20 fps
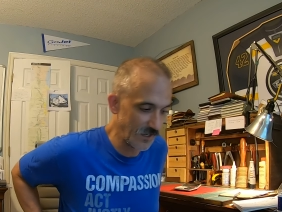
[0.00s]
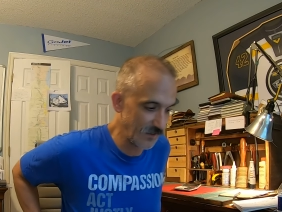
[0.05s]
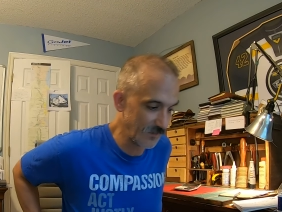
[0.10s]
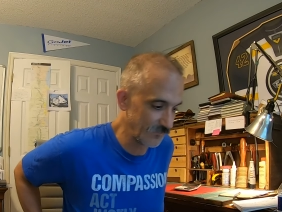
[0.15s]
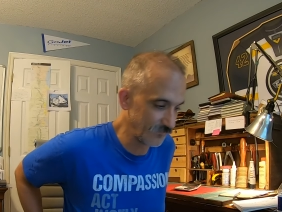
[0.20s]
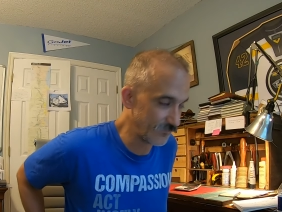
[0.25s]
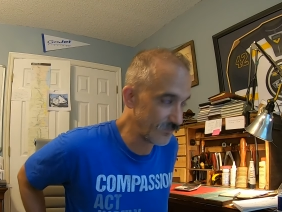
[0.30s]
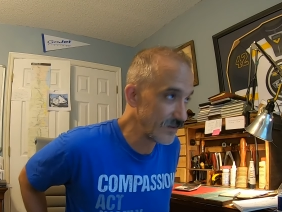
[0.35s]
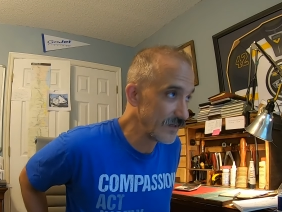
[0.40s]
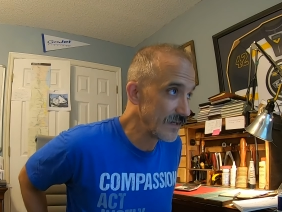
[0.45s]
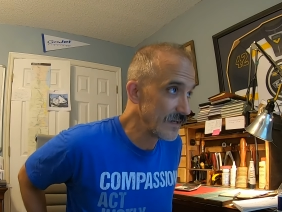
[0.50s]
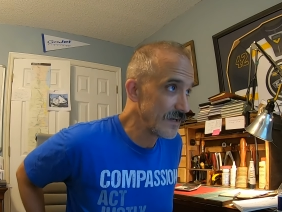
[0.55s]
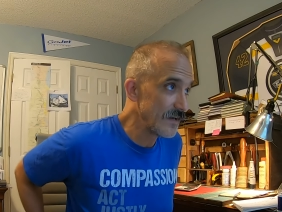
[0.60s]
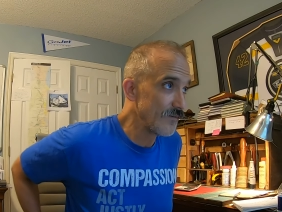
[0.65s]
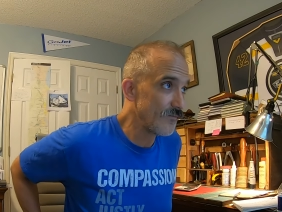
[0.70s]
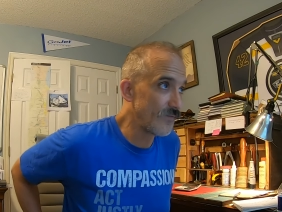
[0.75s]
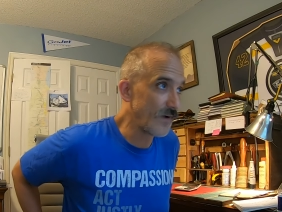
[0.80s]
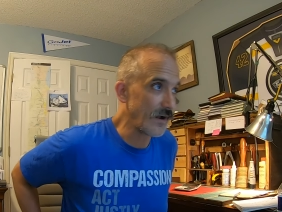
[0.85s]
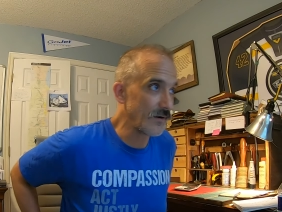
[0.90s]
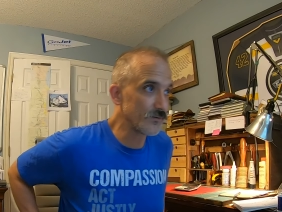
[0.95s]
I have
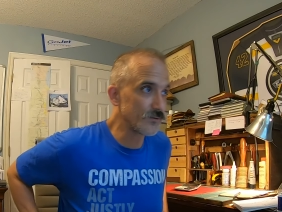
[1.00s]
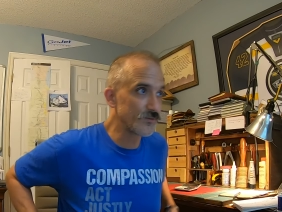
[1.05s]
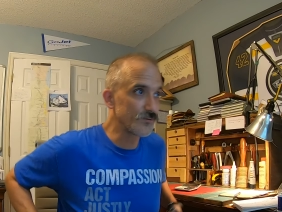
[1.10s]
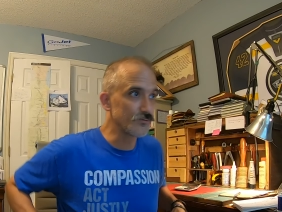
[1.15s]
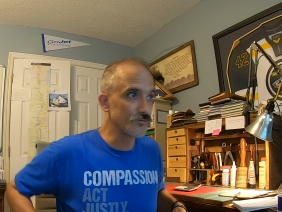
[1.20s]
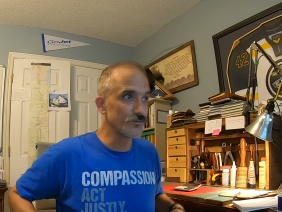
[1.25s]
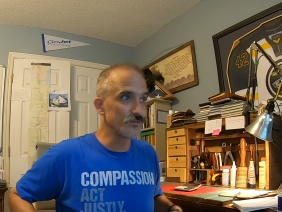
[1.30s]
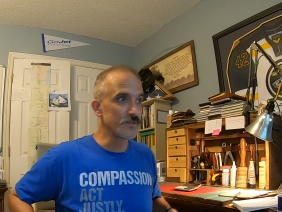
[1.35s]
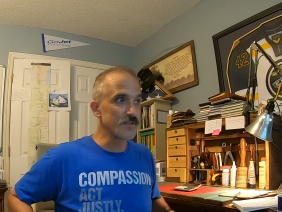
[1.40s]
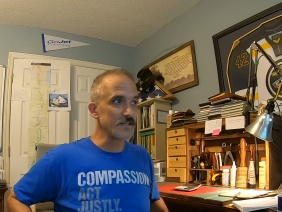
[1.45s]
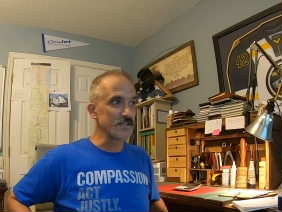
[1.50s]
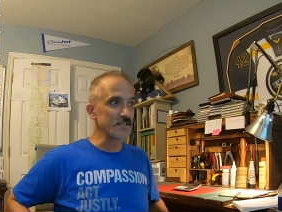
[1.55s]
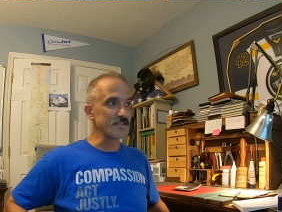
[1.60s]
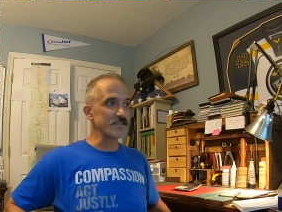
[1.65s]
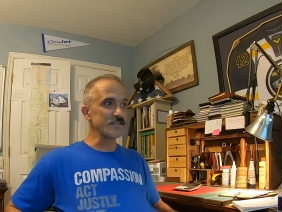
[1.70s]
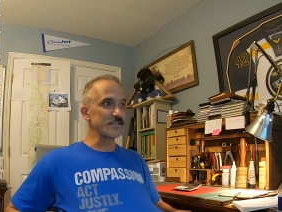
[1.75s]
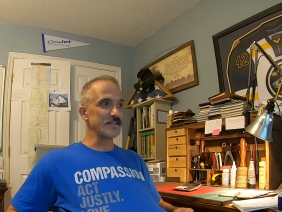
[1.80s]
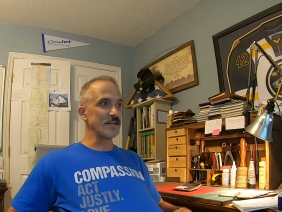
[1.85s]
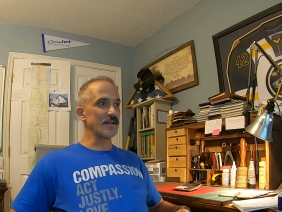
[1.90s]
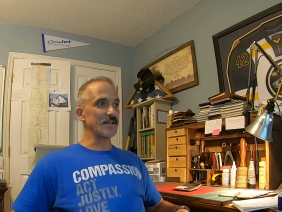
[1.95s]
found through this
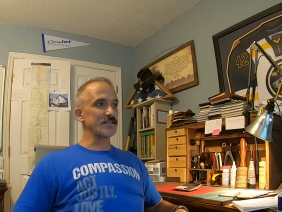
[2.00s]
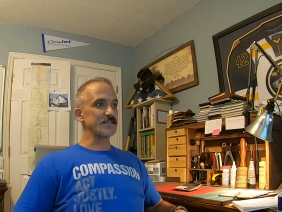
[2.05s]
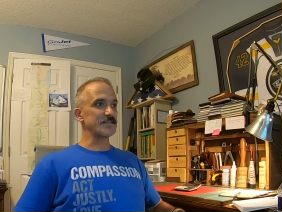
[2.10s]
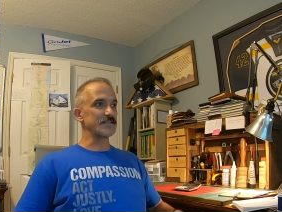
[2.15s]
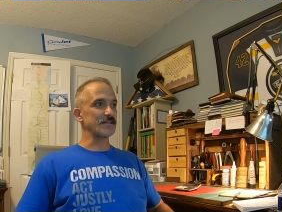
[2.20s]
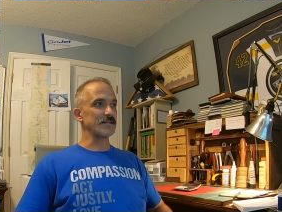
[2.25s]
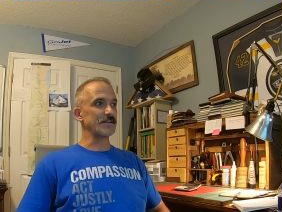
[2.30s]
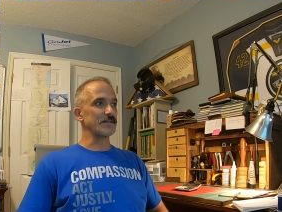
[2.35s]
that